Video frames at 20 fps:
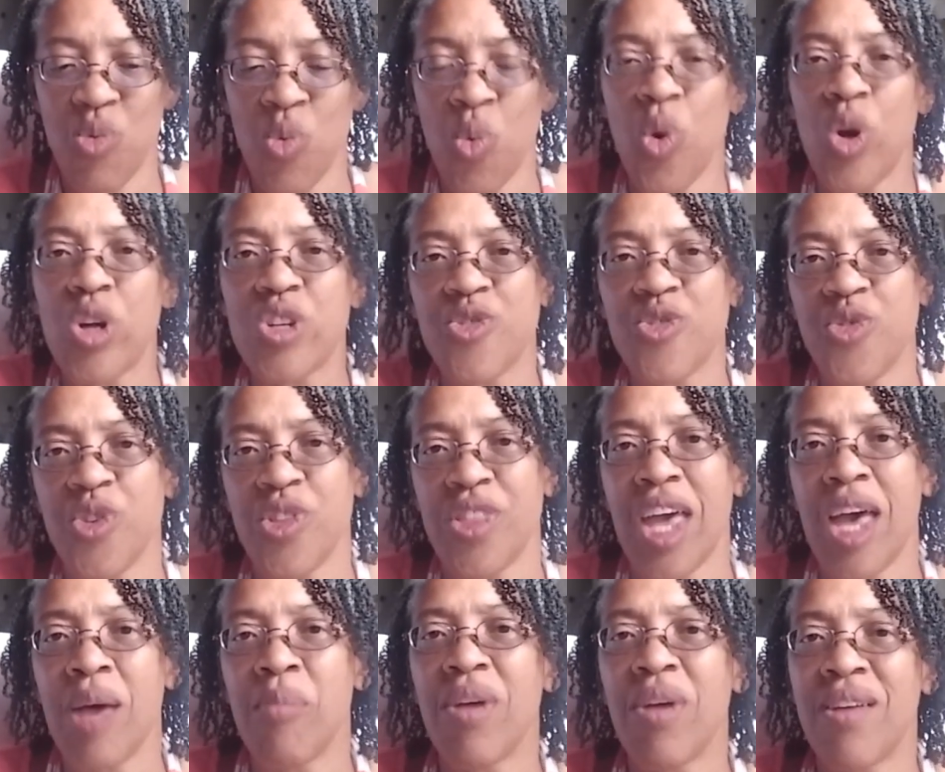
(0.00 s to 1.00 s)
works for
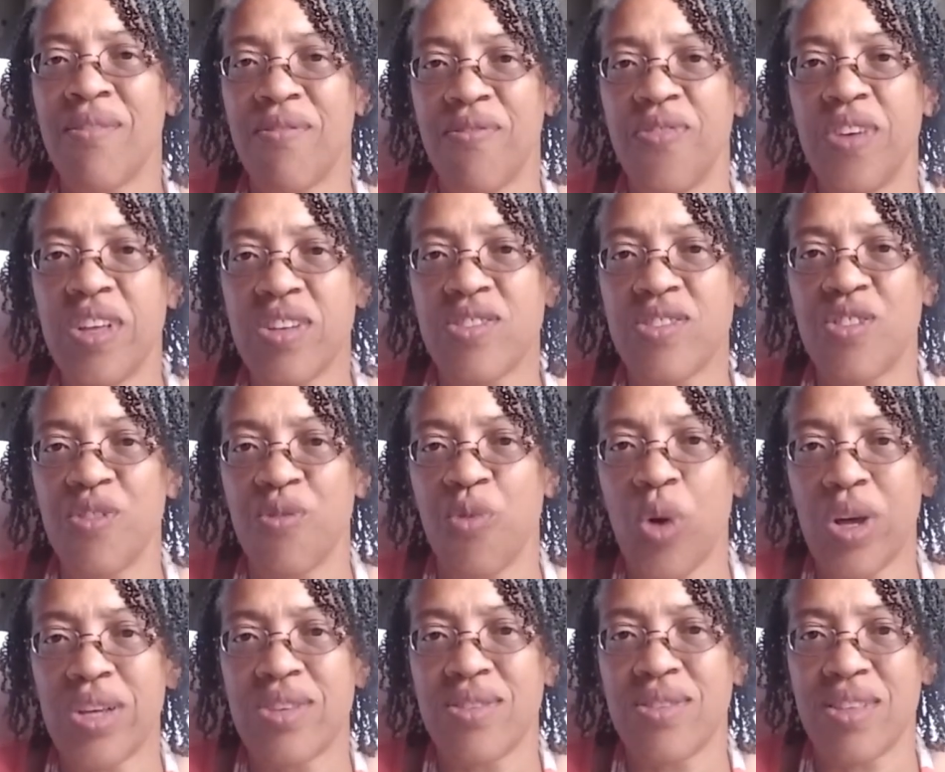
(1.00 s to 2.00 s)
them and fits the
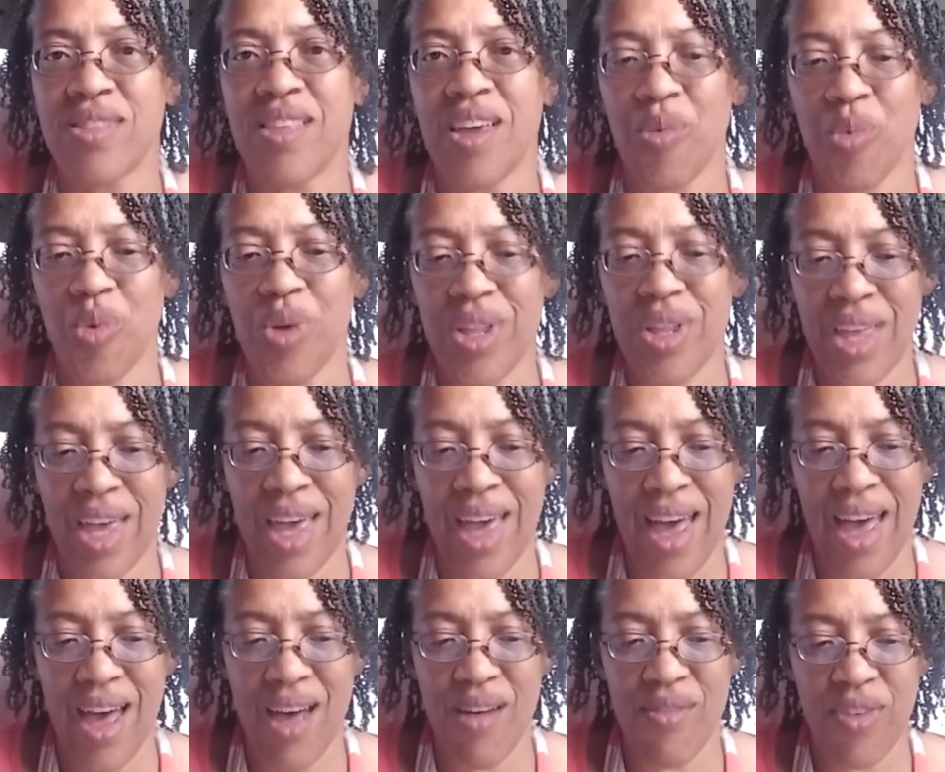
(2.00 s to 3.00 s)
voice that they really
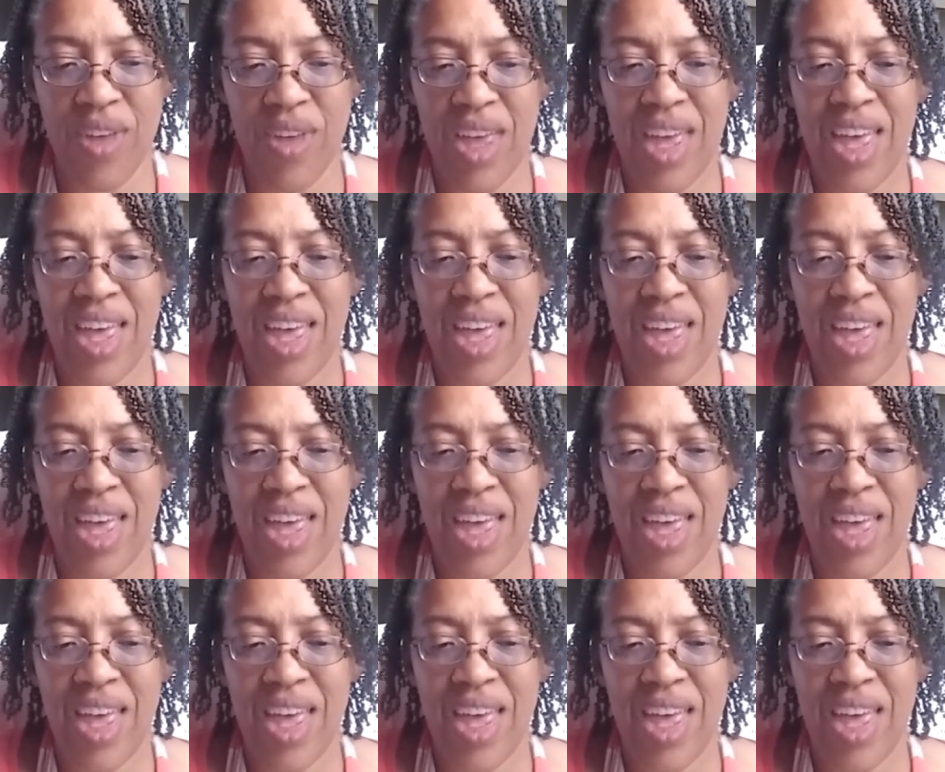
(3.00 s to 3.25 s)
have.